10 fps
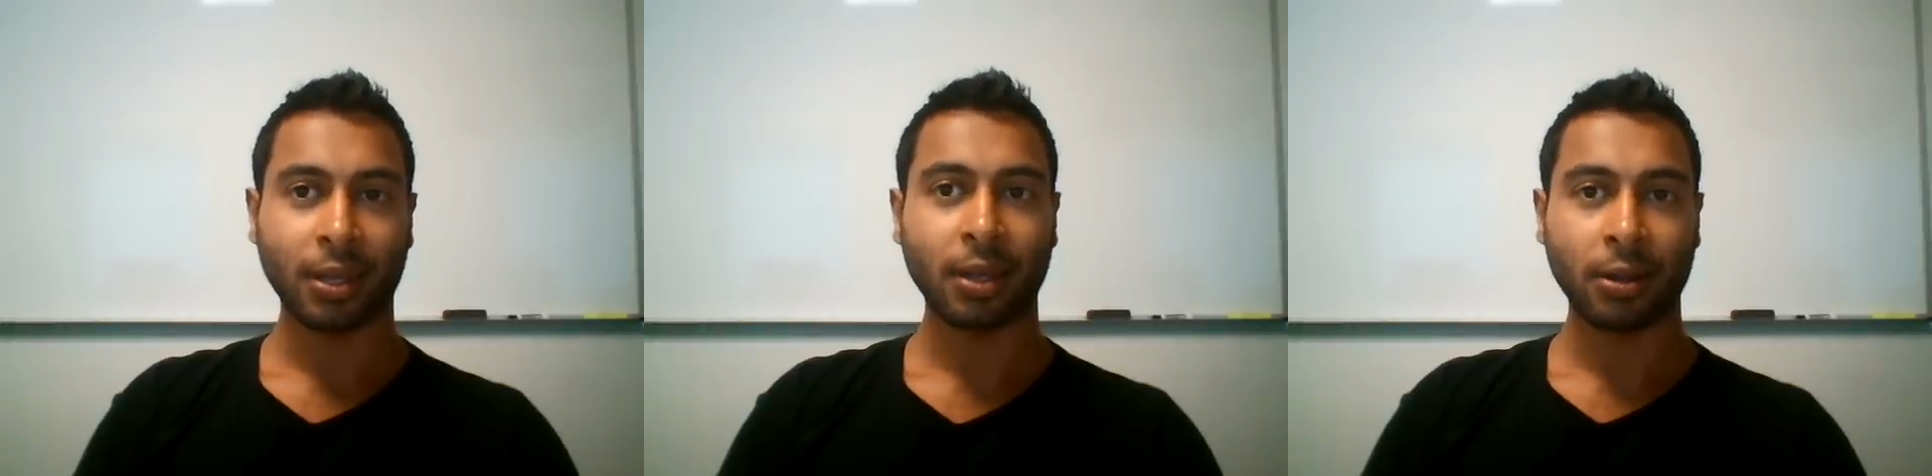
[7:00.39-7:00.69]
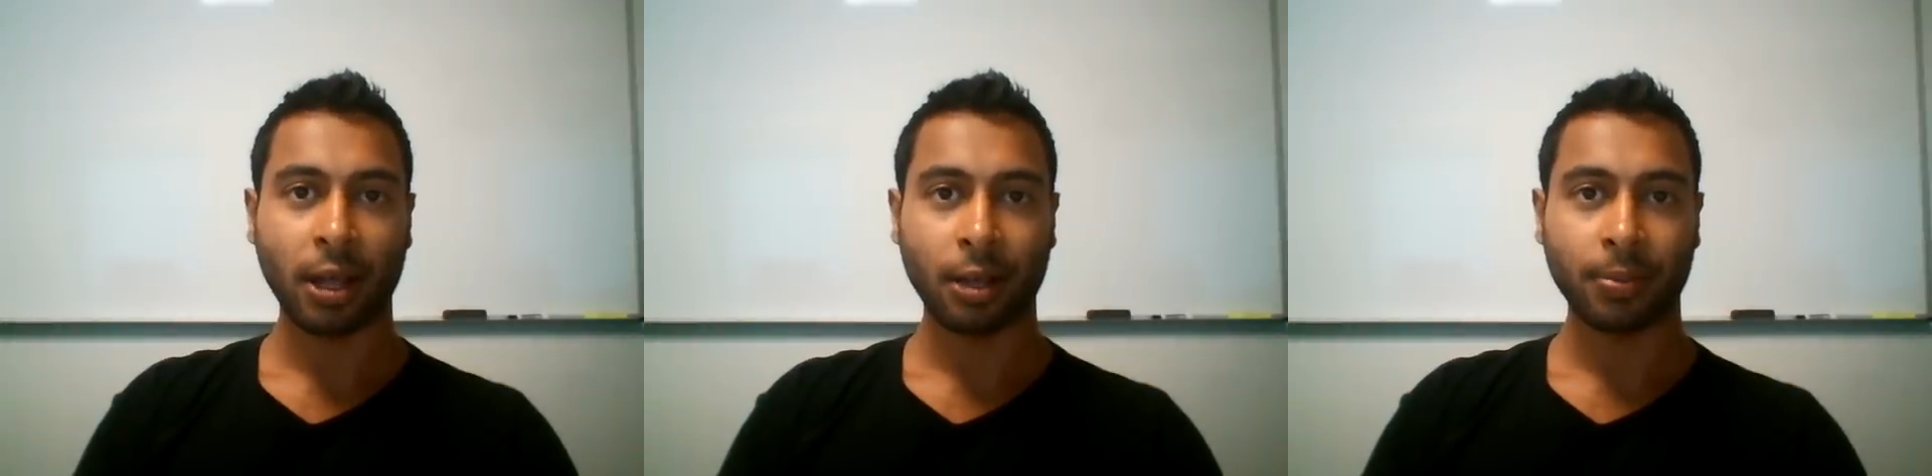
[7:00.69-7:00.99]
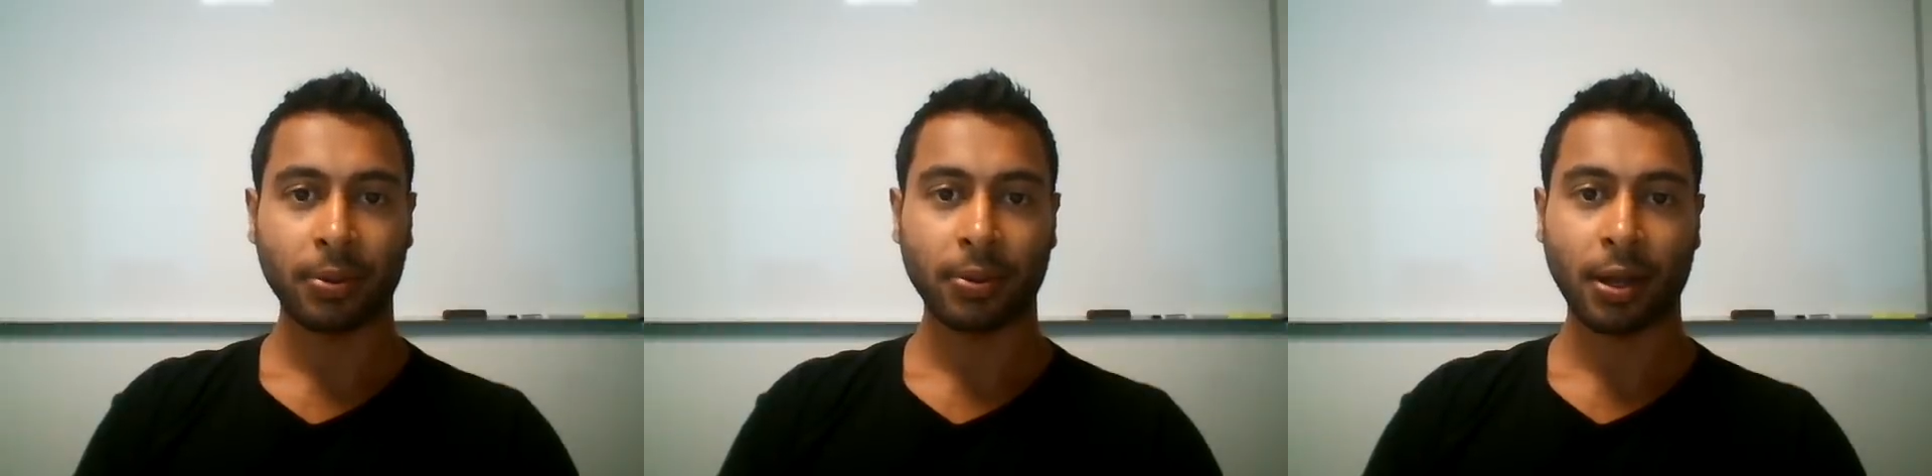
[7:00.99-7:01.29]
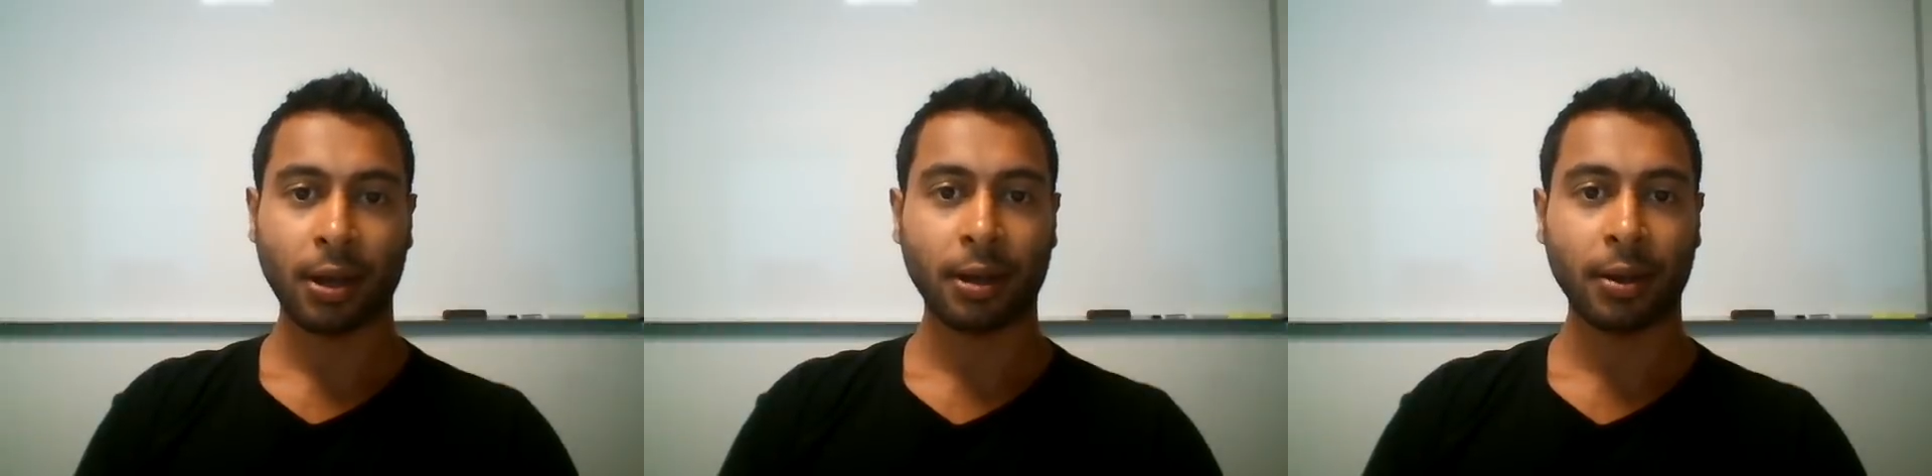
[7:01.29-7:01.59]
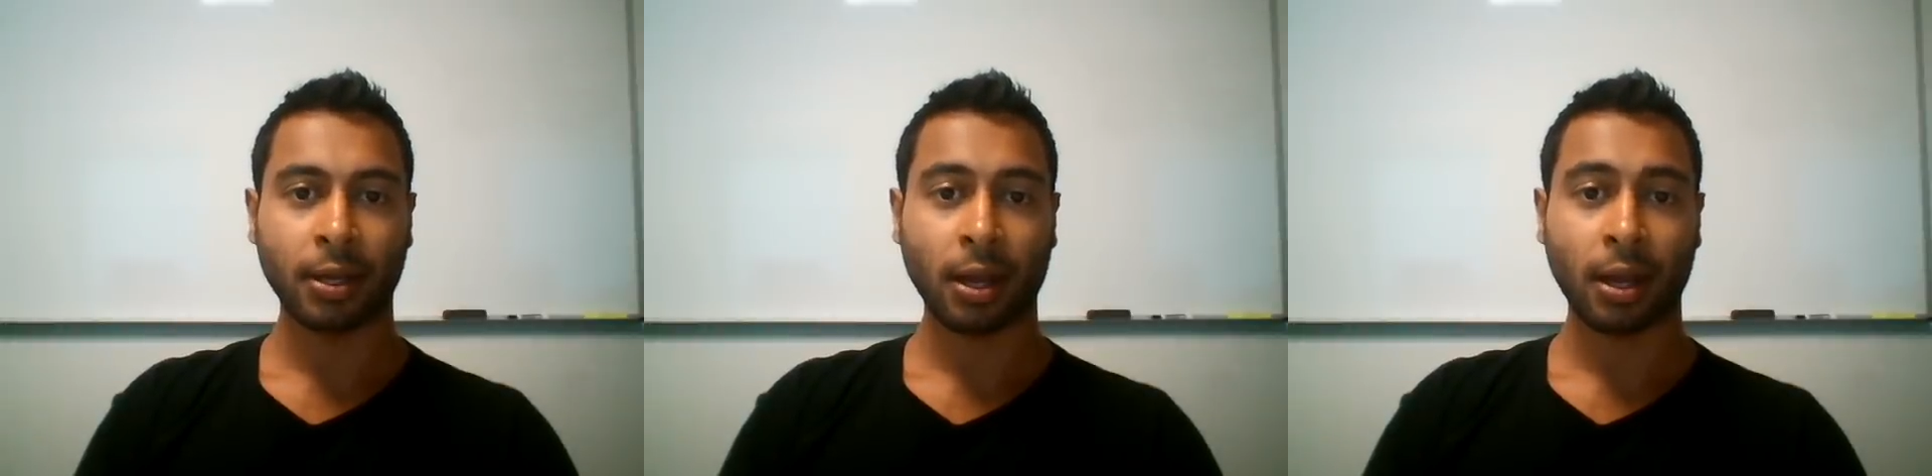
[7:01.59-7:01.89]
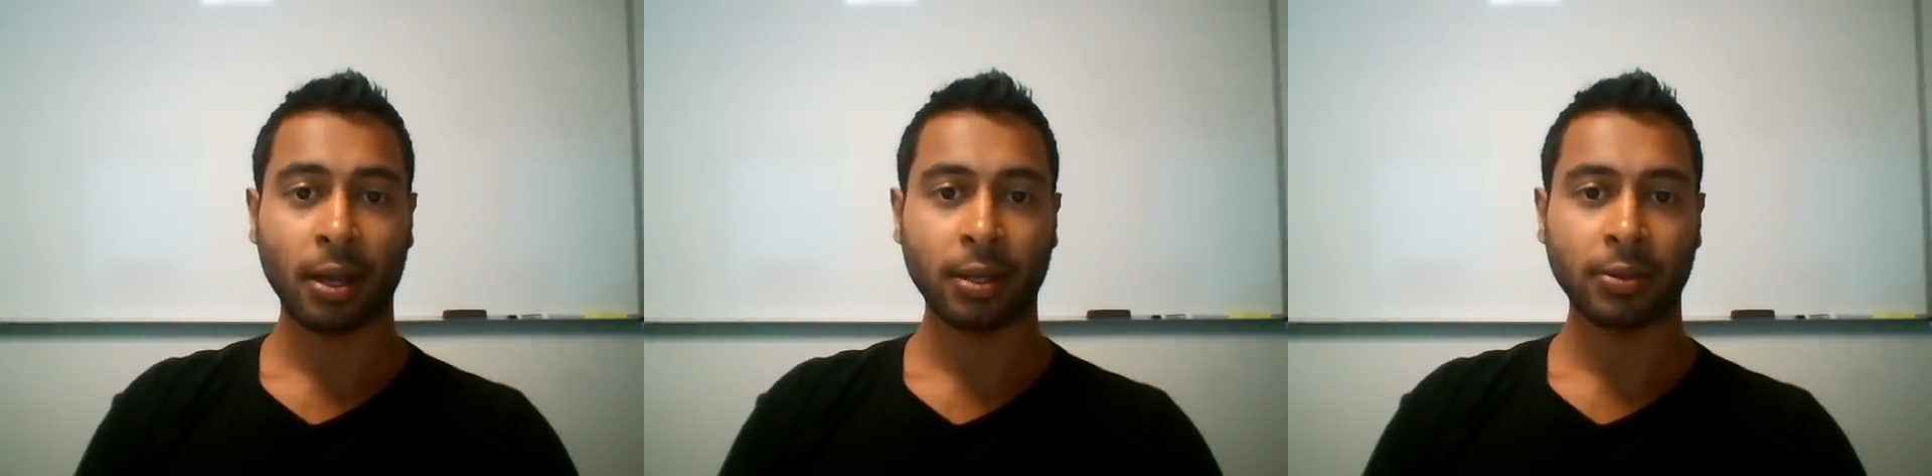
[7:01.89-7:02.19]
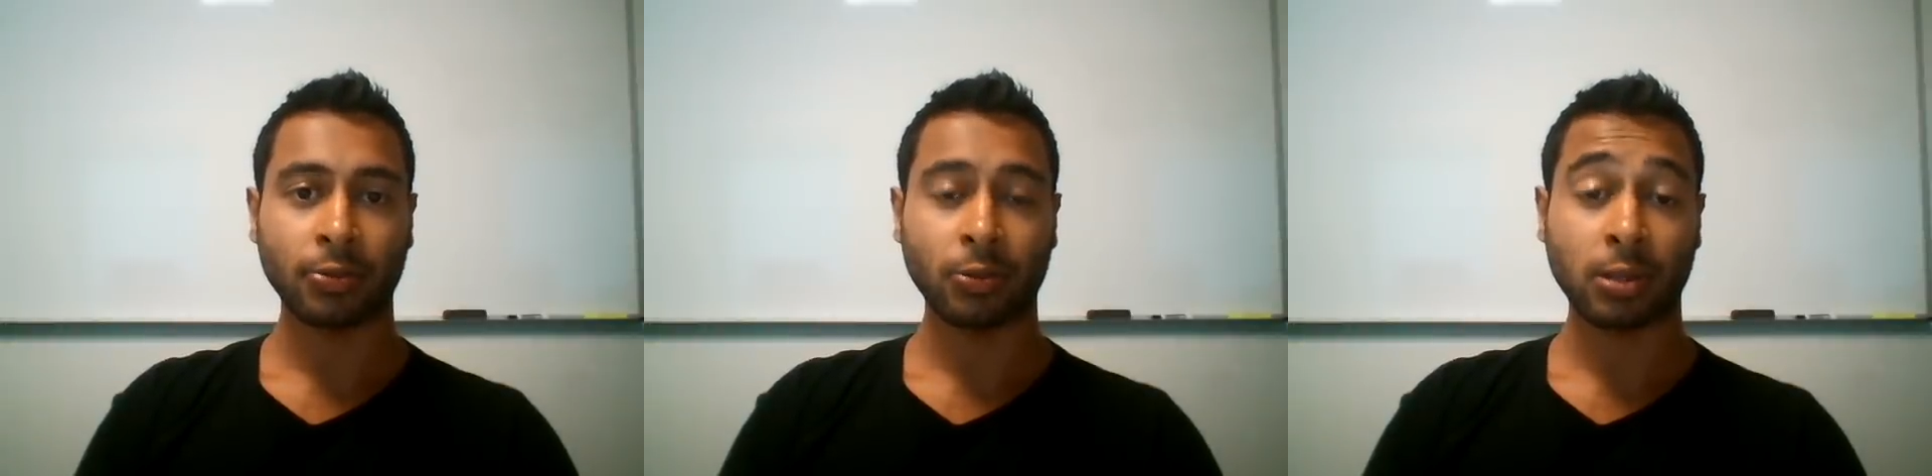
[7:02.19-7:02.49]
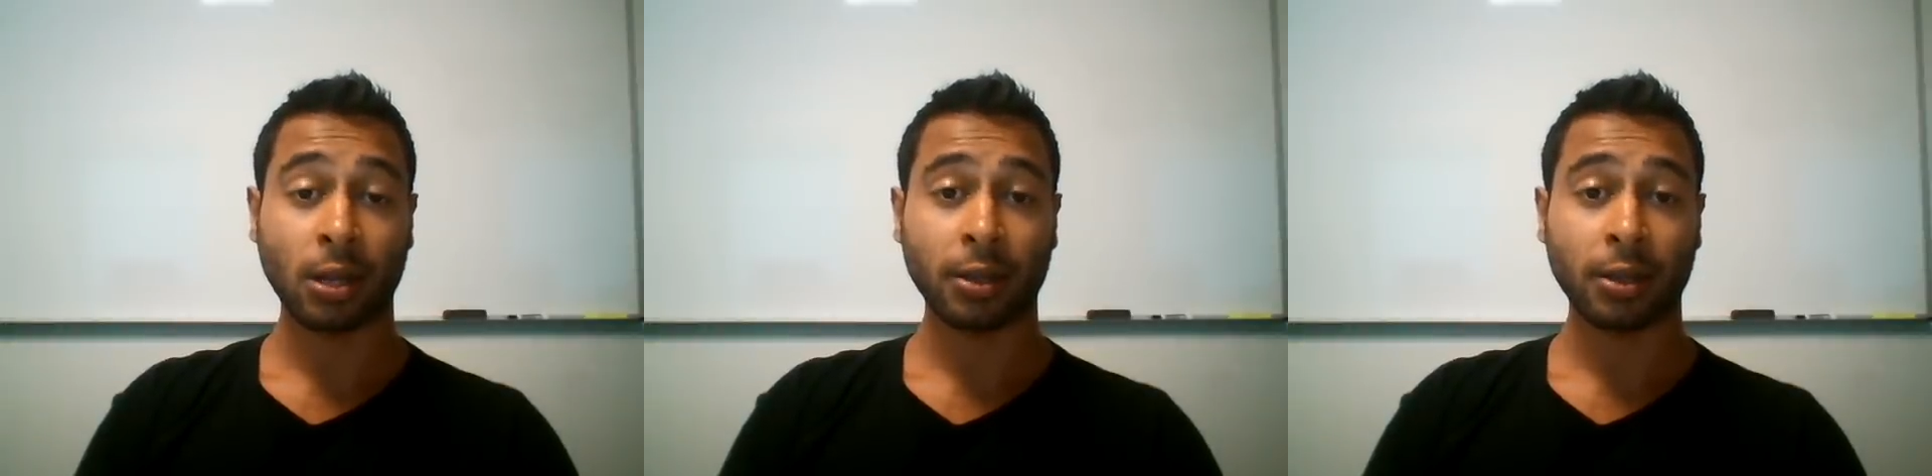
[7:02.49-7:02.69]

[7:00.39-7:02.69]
it'll help. I was